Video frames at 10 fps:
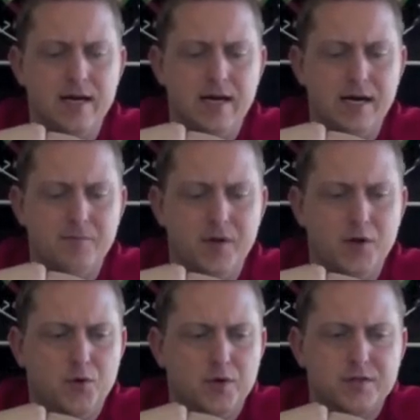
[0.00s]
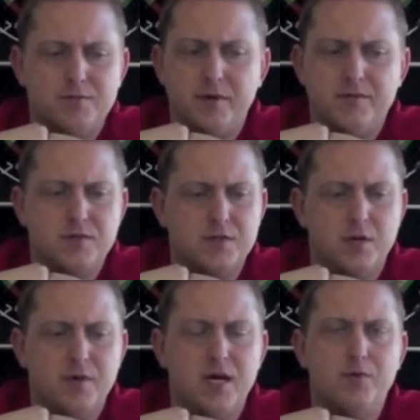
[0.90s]
And who knows, maybe this is
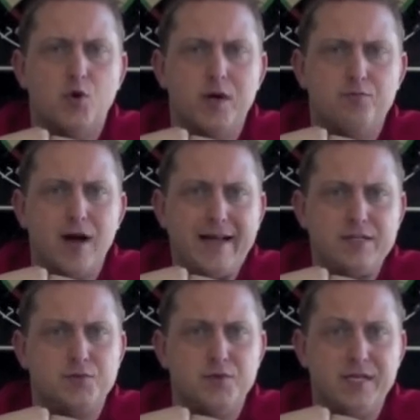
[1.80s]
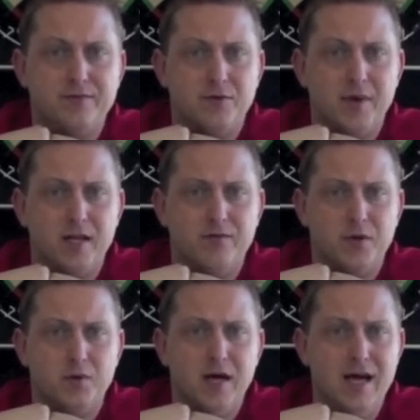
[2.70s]
going to become a great practice routine for many of
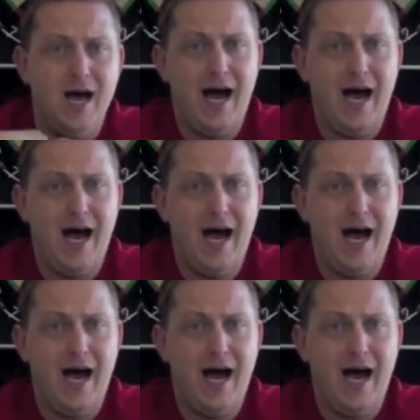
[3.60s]
you.